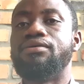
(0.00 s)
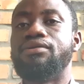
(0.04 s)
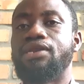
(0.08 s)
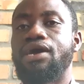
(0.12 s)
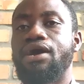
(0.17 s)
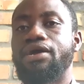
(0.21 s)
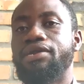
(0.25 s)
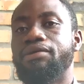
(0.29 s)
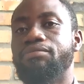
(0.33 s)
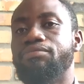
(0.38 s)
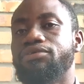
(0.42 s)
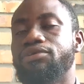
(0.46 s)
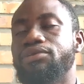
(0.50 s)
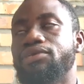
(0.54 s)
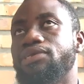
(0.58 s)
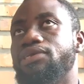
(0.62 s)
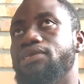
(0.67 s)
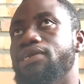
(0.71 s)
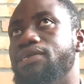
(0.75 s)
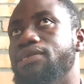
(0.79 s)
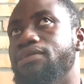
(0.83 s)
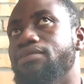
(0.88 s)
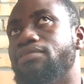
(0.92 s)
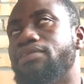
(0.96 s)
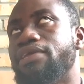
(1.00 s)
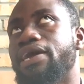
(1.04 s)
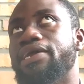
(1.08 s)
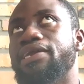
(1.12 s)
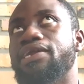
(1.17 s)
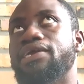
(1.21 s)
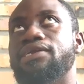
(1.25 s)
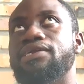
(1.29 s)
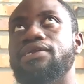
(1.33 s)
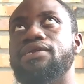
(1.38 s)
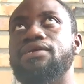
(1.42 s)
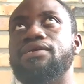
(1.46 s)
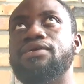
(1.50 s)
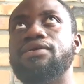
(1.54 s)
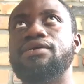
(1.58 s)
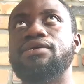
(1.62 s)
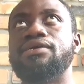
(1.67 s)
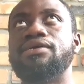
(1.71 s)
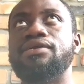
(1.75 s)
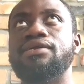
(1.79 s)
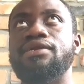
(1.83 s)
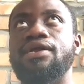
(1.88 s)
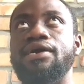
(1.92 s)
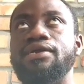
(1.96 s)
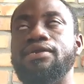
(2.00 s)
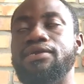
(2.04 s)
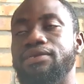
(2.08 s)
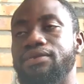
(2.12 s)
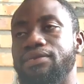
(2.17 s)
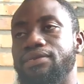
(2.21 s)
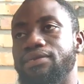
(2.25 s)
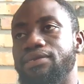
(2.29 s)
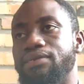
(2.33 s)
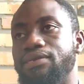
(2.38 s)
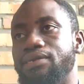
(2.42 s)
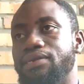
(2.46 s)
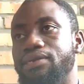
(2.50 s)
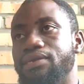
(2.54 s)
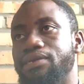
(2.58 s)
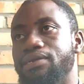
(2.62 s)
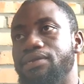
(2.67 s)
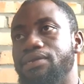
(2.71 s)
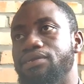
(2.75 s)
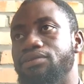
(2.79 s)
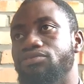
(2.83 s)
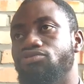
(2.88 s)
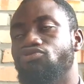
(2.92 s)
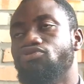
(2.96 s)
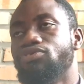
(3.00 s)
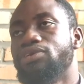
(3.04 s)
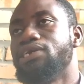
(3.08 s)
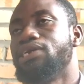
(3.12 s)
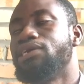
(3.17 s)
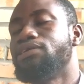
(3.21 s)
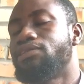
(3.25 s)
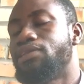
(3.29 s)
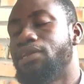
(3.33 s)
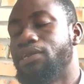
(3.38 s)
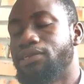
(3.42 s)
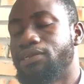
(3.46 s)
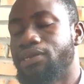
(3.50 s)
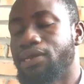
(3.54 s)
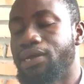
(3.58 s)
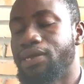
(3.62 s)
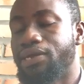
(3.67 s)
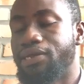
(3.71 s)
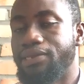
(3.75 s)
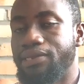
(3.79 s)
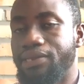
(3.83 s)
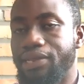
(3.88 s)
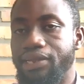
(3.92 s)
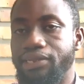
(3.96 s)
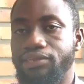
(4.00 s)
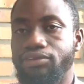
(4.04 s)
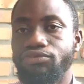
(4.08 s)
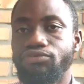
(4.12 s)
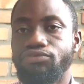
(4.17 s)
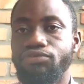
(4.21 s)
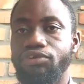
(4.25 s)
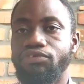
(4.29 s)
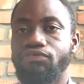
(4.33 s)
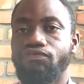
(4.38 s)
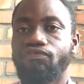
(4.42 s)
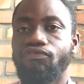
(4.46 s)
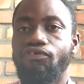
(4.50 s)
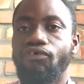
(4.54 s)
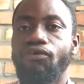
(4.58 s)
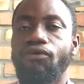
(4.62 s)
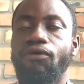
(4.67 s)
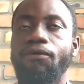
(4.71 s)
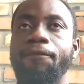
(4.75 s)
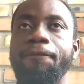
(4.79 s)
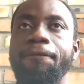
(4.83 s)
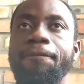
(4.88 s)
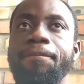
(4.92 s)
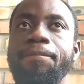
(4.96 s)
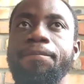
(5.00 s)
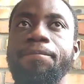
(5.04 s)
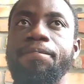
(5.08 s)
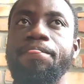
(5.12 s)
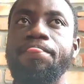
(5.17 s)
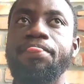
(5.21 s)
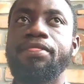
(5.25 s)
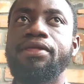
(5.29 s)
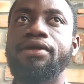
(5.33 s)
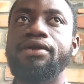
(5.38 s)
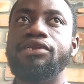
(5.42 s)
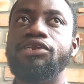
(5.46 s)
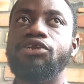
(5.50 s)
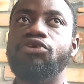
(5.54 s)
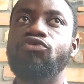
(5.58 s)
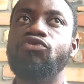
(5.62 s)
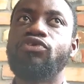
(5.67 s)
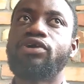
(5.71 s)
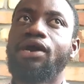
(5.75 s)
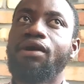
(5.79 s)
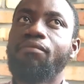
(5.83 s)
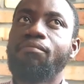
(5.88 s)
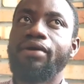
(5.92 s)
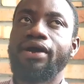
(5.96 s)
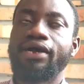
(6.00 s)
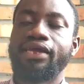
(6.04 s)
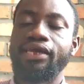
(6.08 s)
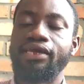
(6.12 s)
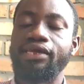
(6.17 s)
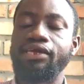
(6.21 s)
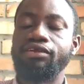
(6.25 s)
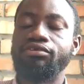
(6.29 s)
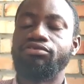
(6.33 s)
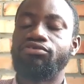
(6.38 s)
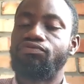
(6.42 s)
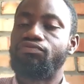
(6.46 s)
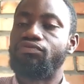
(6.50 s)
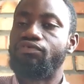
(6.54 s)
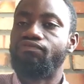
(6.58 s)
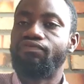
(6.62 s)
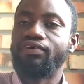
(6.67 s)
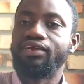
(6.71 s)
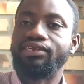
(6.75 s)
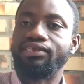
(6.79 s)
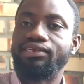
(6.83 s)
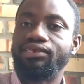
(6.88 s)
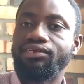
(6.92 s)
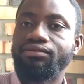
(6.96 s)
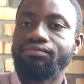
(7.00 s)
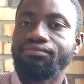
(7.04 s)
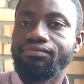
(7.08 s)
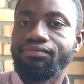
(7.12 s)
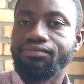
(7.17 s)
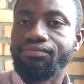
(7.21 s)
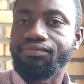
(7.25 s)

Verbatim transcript: Now the British then decided that in two years later, in 1824, they will come back again to revenge.